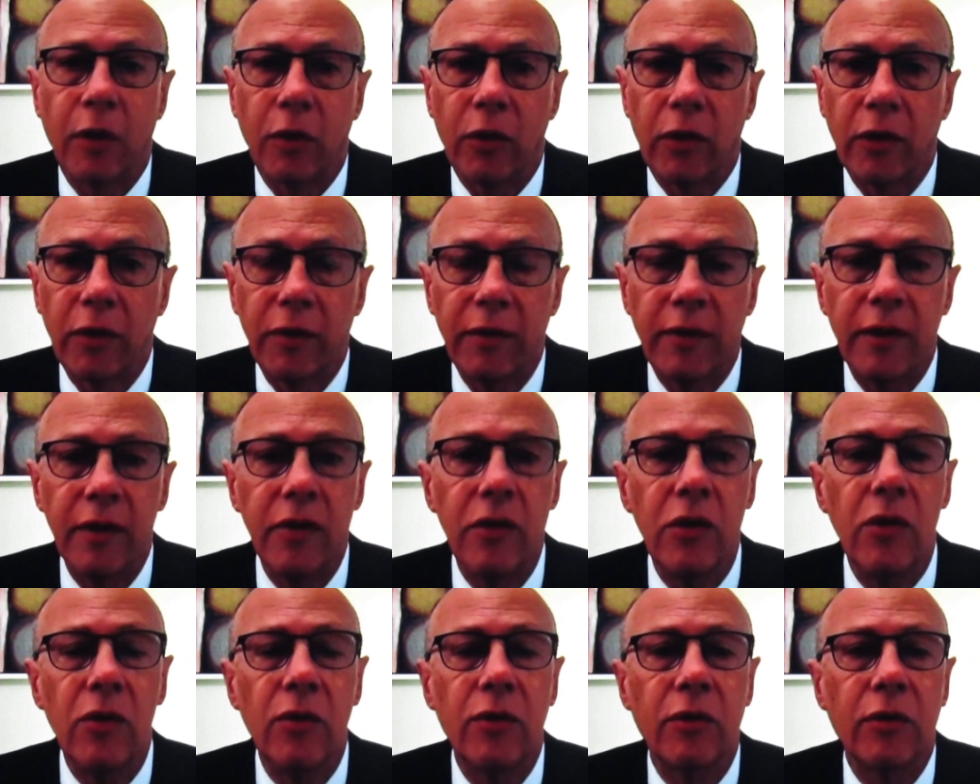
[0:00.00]
so
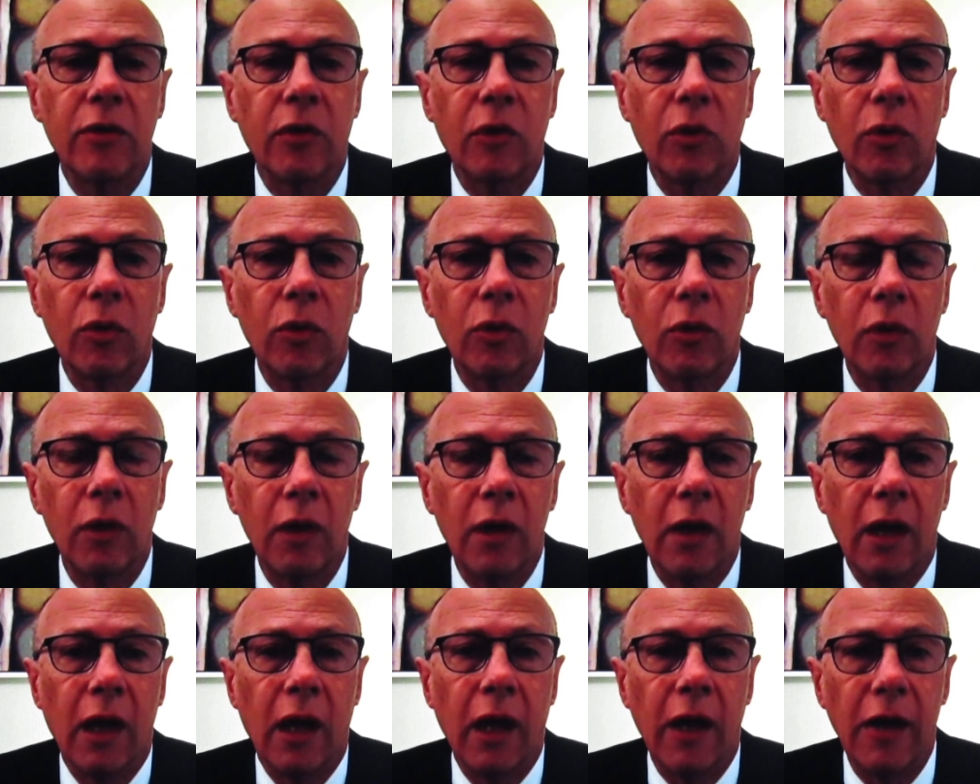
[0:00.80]
continue to call
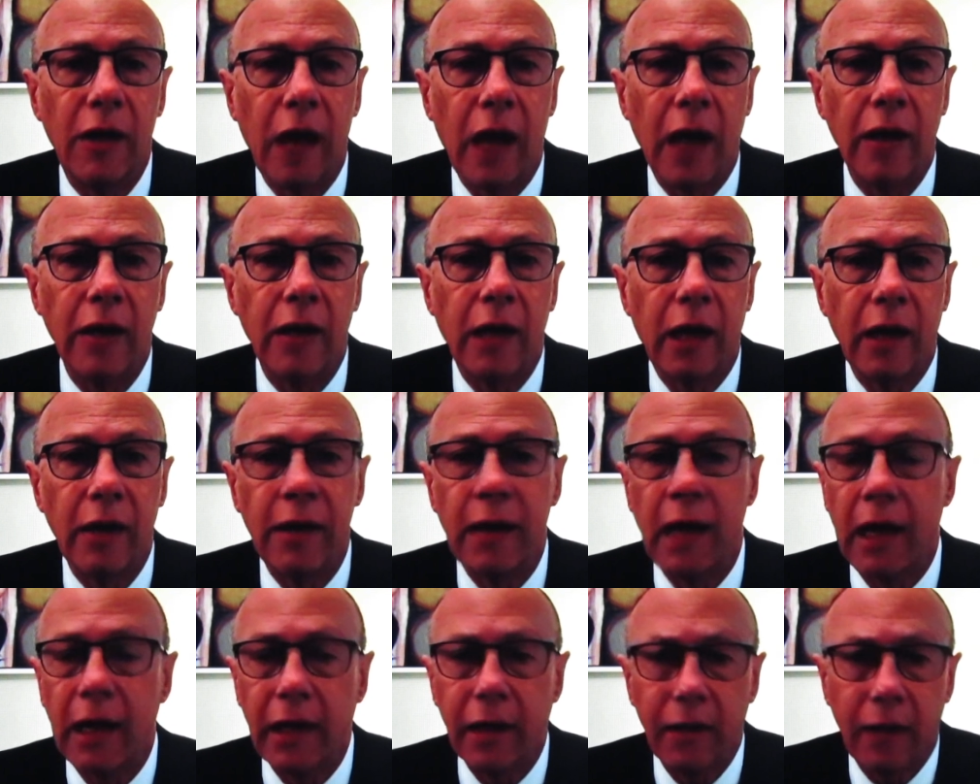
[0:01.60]

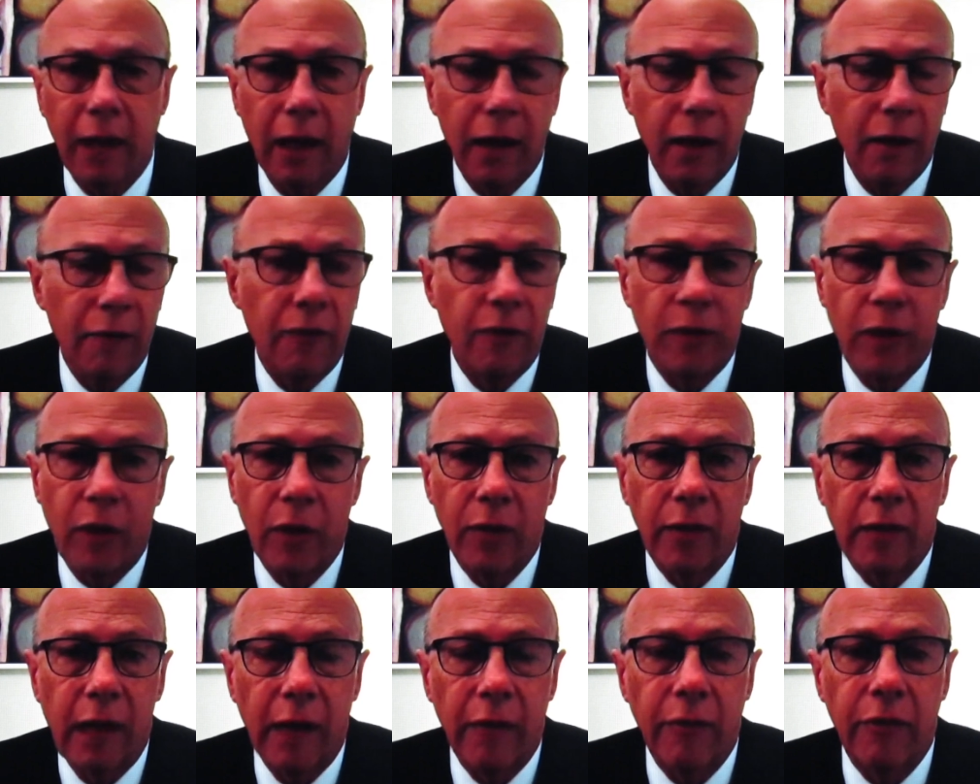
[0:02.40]
999 for
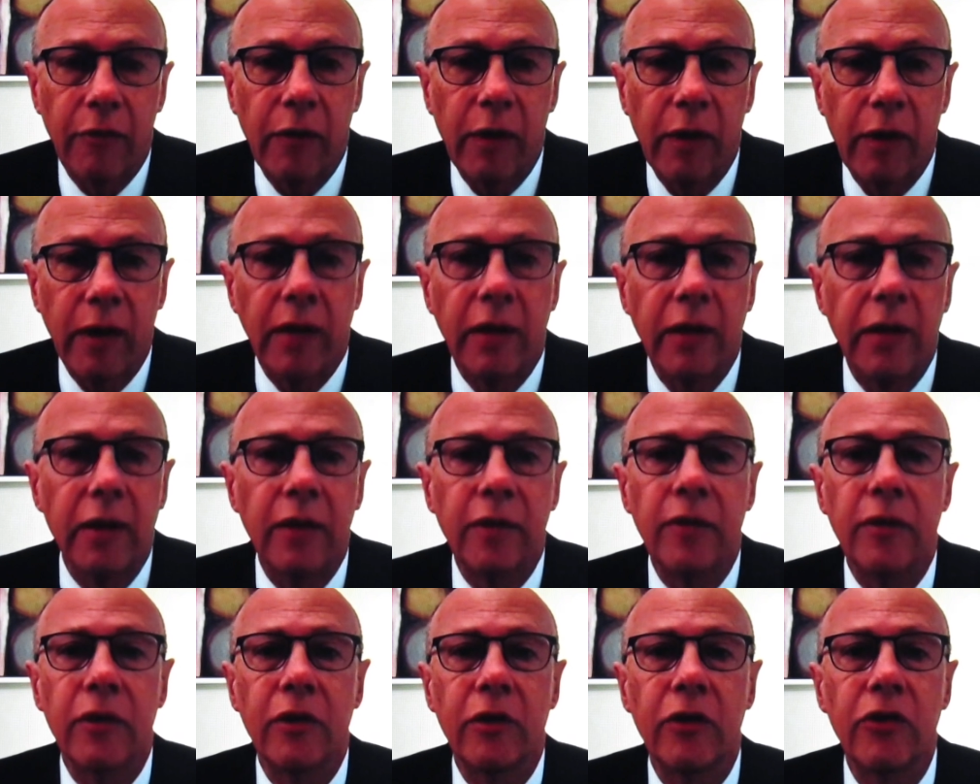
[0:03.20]
those
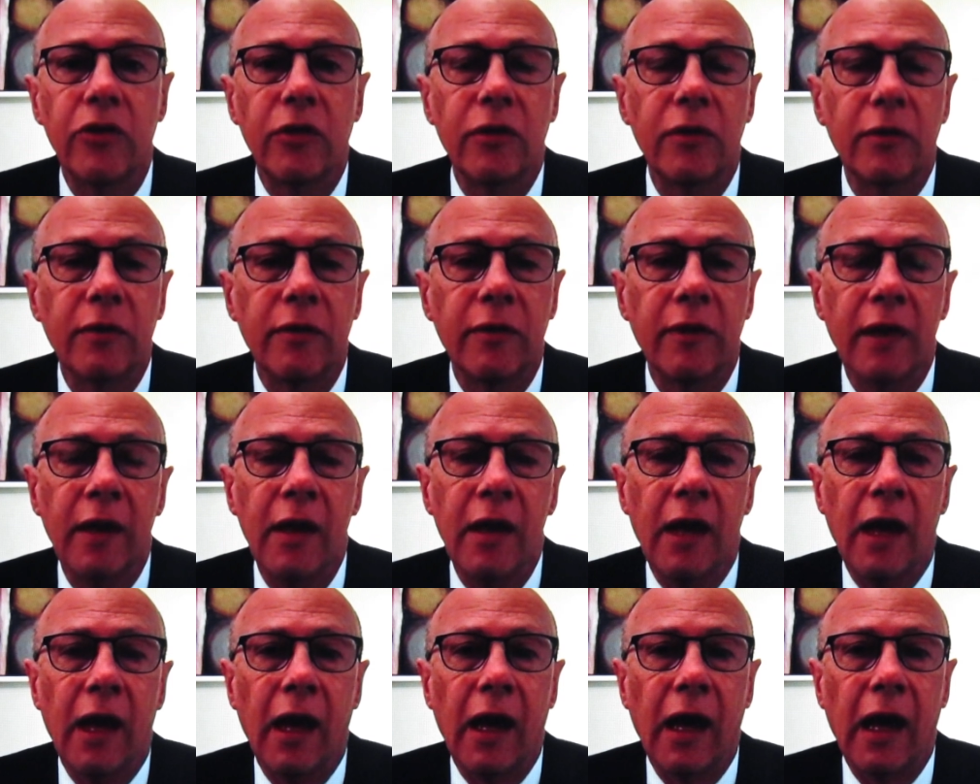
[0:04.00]
life-threatening conditions
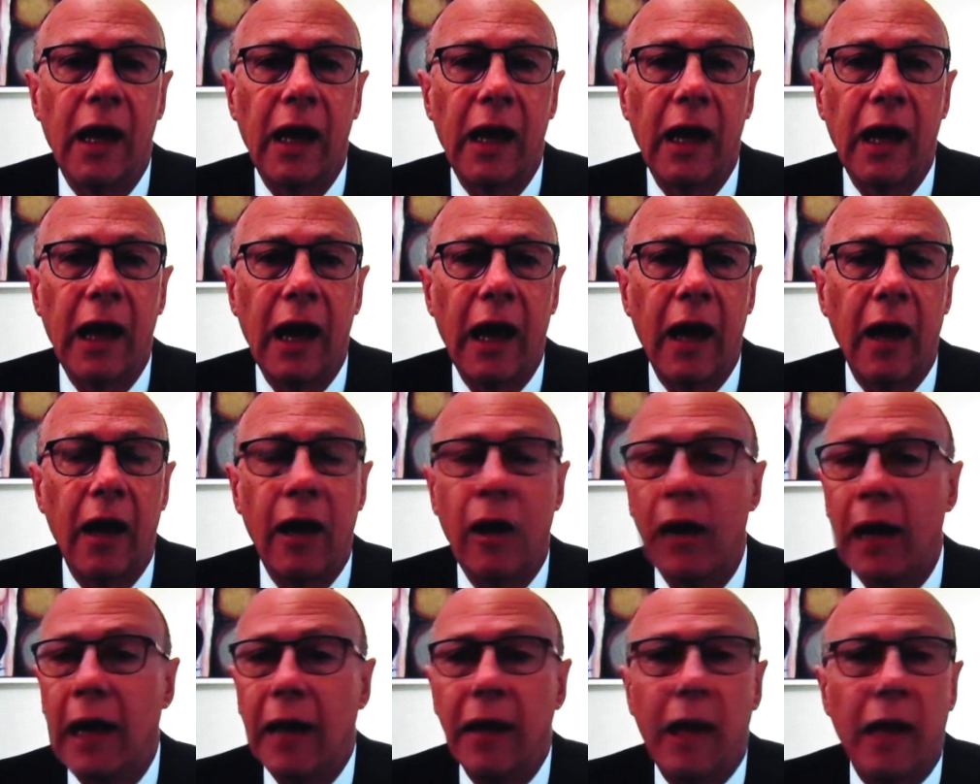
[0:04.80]

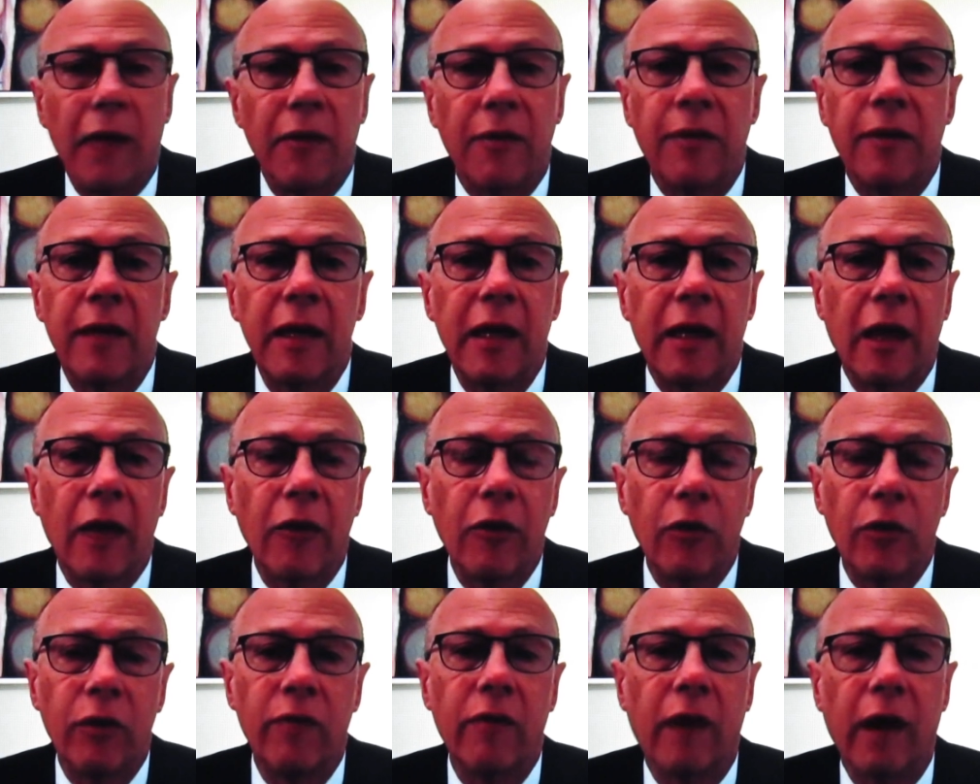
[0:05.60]
and seek
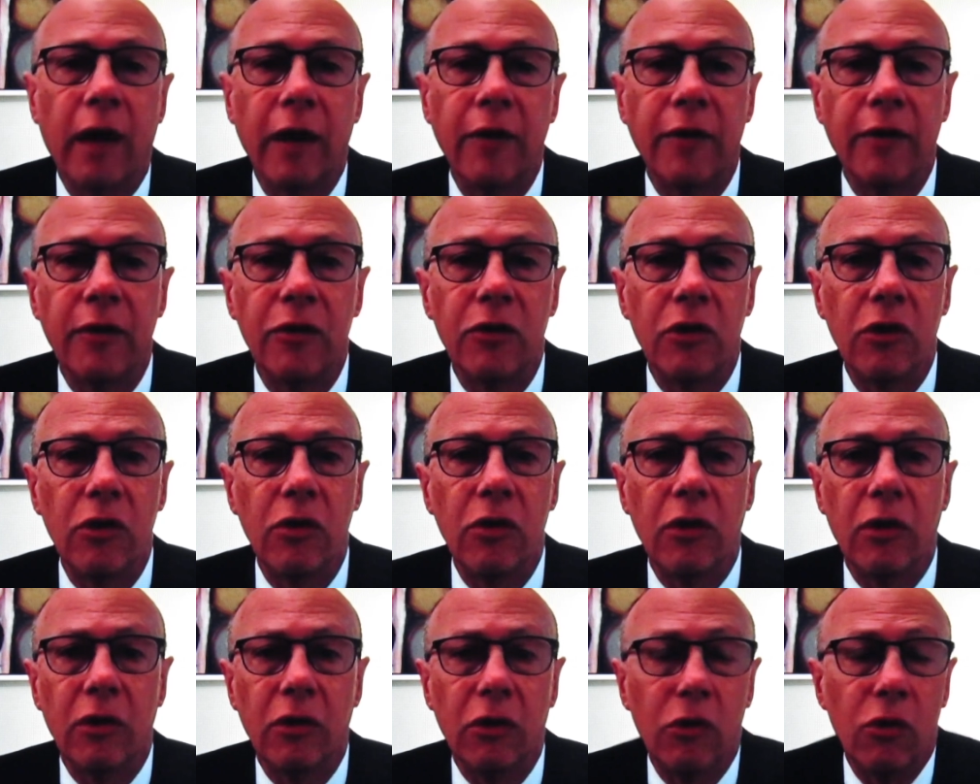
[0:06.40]
other advice as
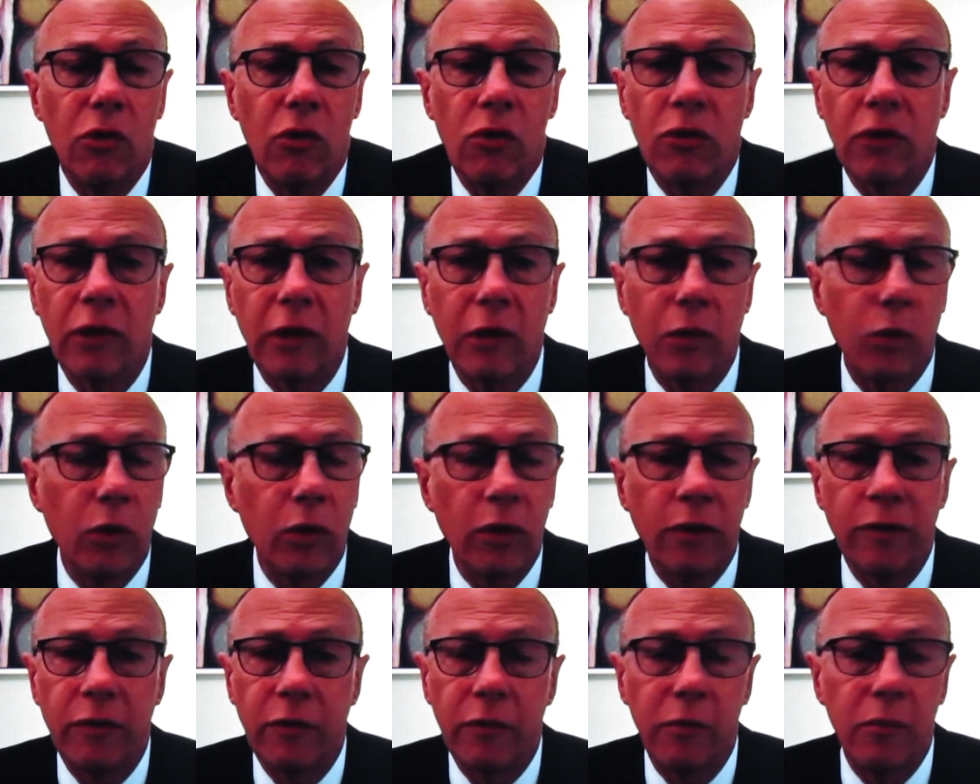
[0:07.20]
you usually
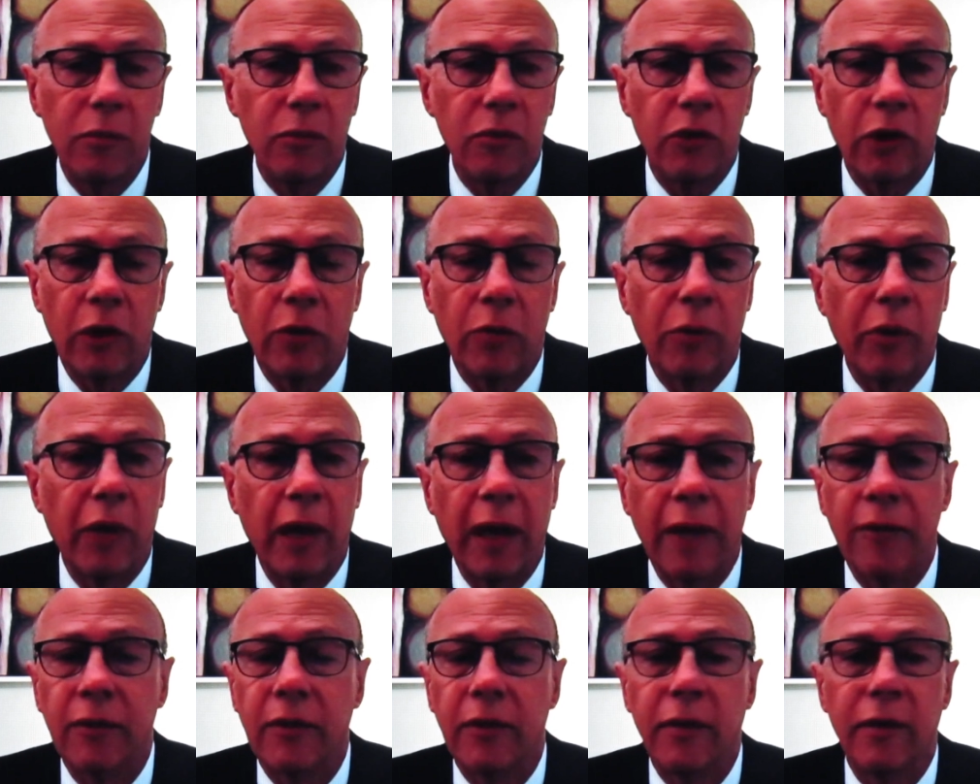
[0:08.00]
would from general
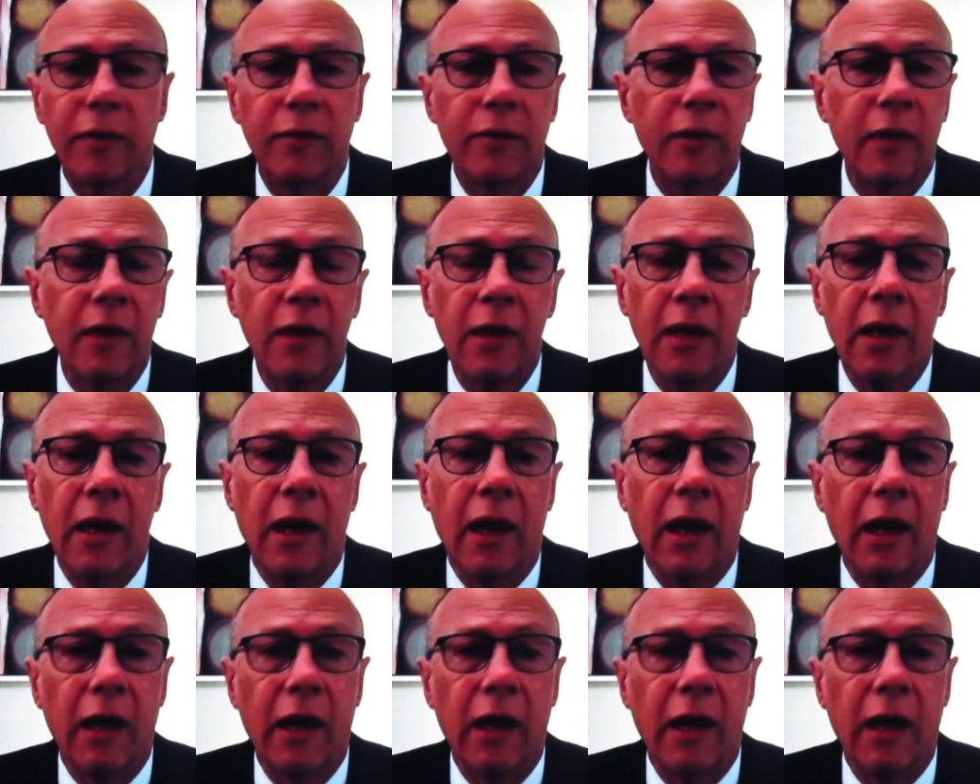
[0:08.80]
practice,